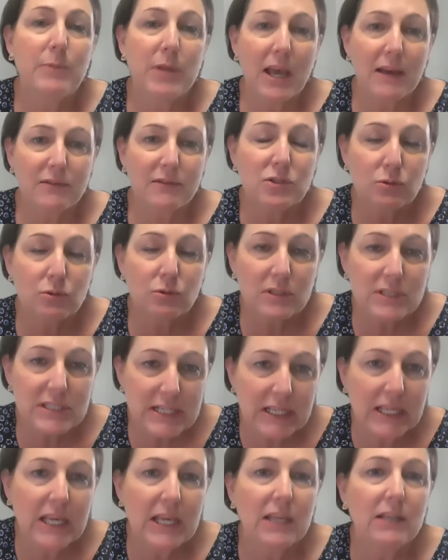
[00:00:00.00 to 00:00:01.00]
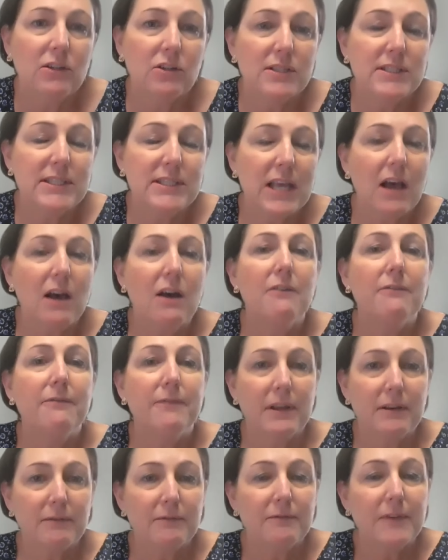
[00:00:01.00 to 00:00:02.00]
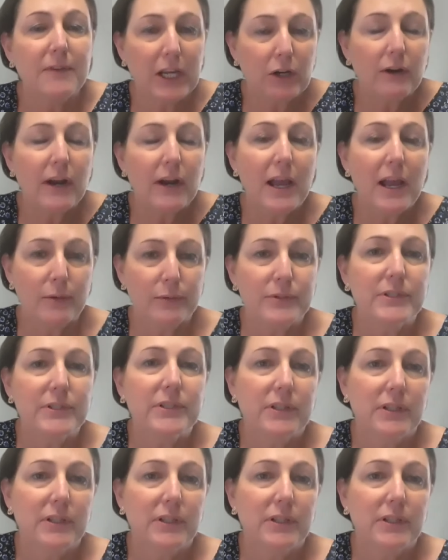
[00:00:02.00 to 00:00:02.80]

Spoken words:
You have to sort of dig in yourself and figure out